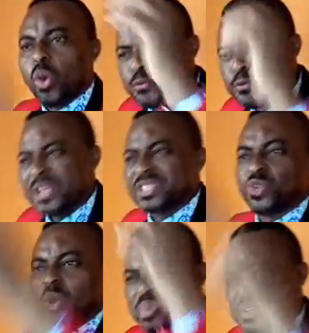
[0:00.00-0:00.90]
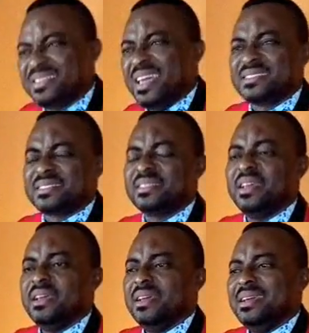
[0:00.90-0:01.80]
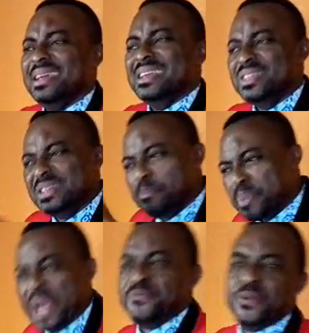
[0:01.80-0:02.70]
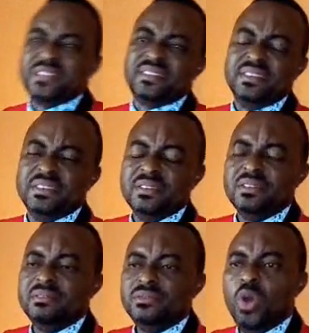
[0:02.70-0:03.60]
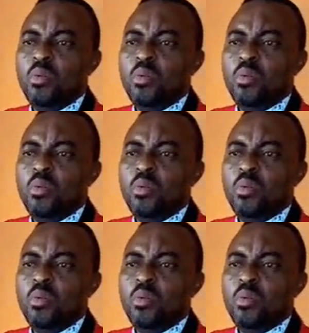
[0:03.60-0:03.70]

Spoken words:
to confess your mistakes in the privacy.